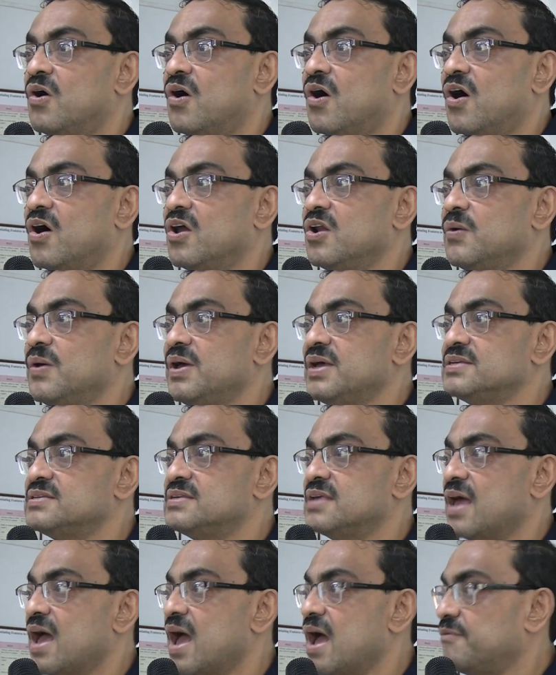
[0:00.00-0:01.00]

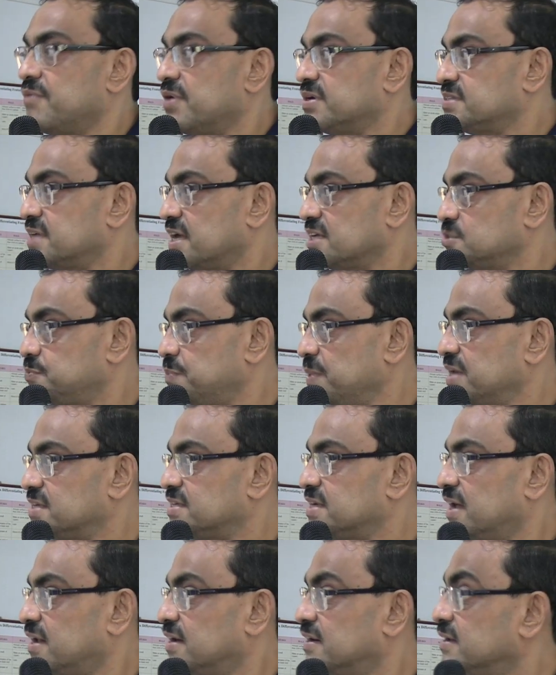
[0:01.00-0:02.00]
always have a
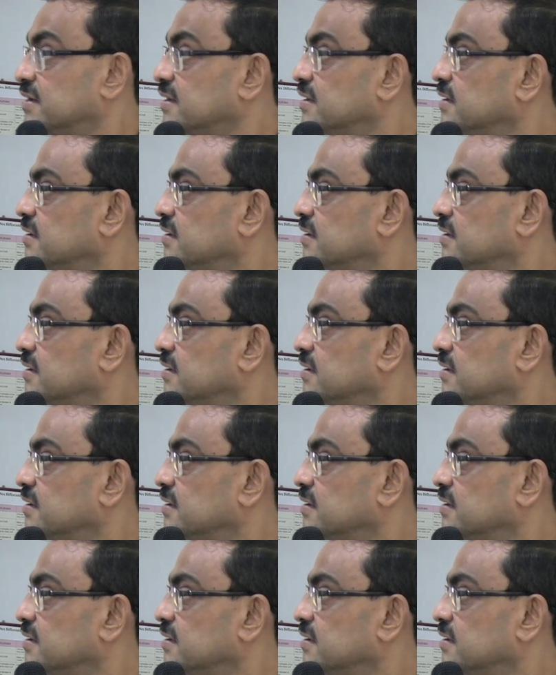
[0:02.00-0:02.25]
suspicion